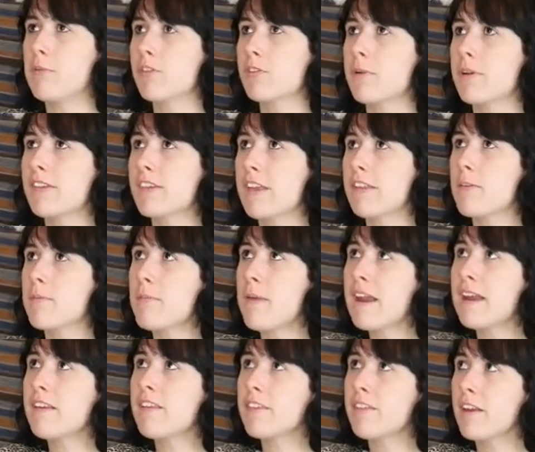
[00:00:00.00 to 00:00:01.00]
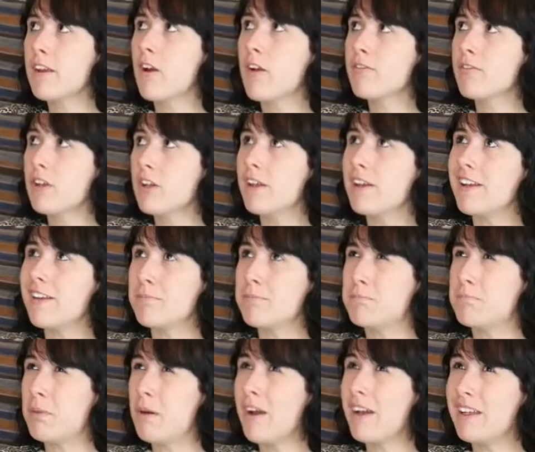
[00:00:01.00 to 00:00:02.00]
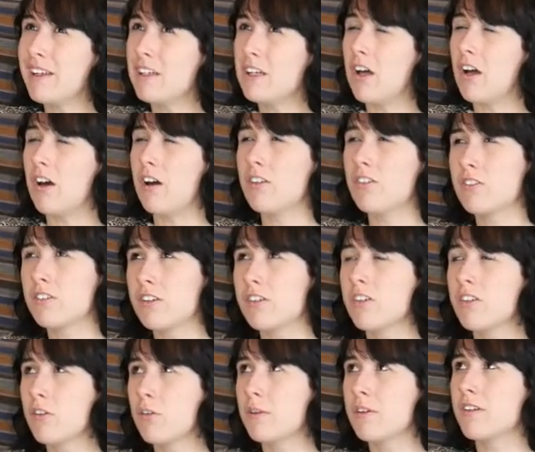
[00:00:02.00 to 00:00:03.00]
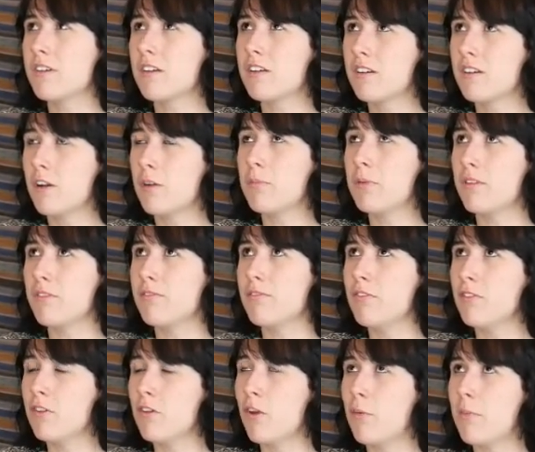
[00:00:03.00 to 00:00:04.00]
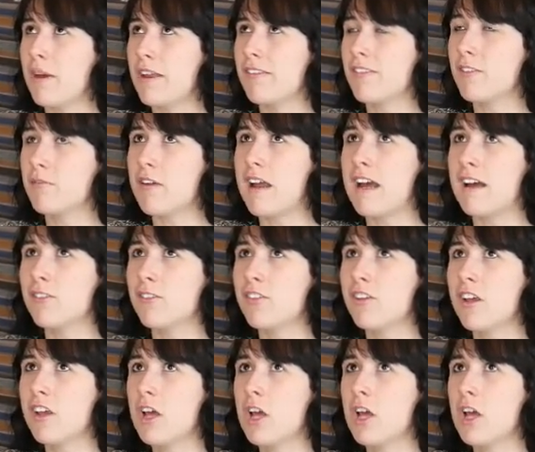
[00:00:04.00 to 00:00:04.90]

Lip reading: So I'd say the main thing I've learned is, by and large, because there's always a couple of knobheads around,